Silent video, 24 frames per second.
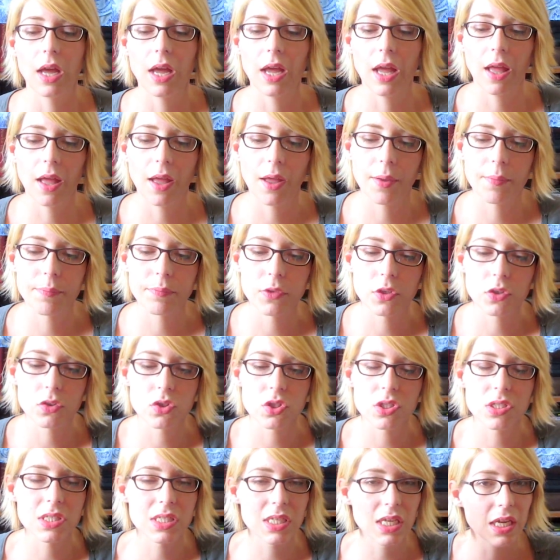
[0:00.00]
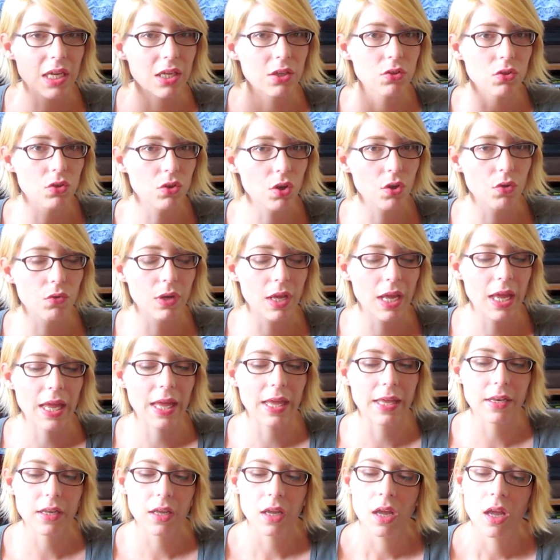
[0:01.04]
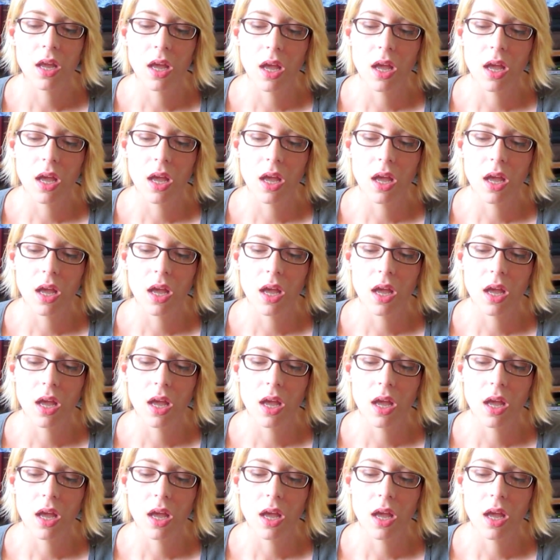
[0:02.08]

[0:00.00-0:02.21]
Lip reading: You're just in your own head